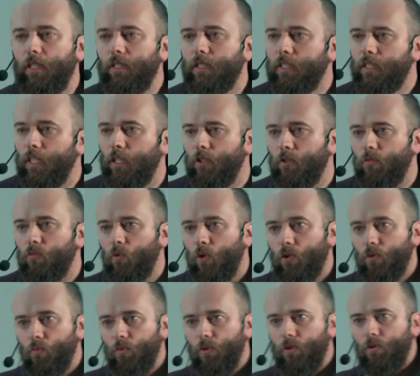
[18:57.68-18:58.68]
instead of
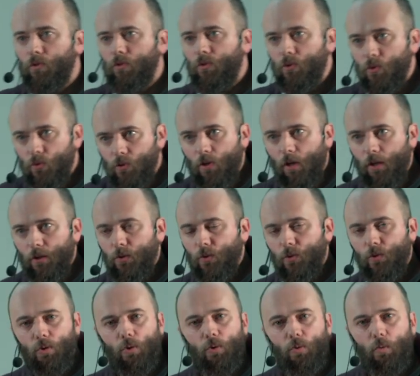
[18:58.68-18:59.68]
what we usually
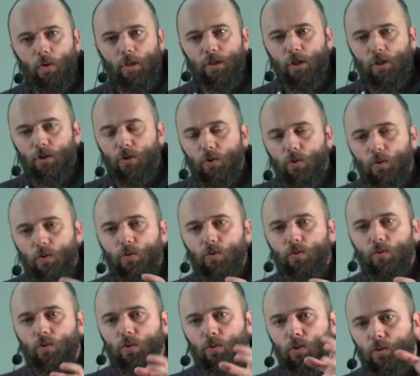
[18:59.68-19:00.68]
used to, which is
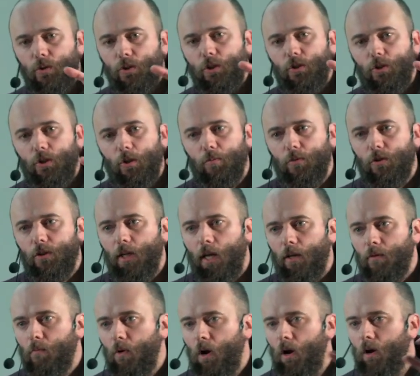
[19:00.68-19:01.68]
two systems that